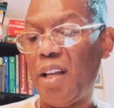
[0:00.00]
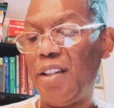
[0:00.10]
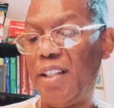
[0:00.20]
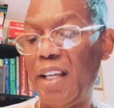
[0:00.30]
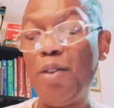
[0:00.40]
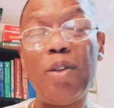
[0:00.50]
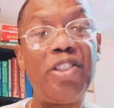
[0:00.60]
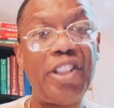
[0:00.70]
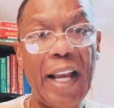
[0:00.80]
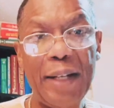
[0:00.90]
Then on
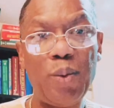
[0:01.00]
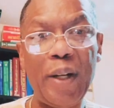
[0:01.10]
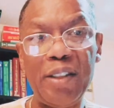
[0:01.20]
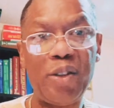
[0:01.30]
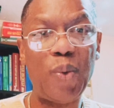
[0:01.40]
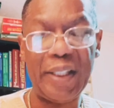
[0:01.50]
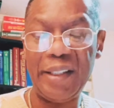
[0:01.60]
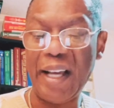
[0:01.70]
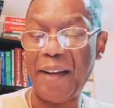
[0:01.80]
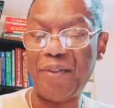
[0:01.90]
January the
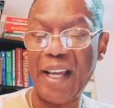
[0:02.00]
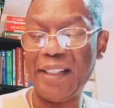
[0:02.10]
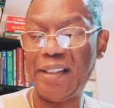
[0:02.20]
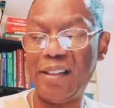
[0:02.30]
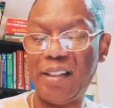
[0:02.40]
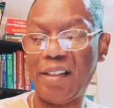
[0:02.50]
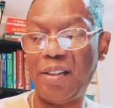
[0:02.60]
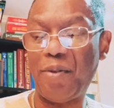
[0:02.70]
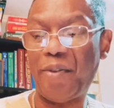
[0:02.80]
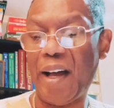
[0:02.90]
29th,
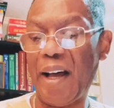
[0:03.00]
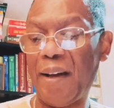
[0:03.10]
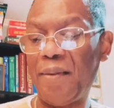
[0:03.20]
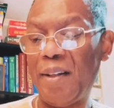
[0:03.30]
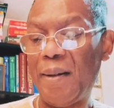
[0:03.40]
1965,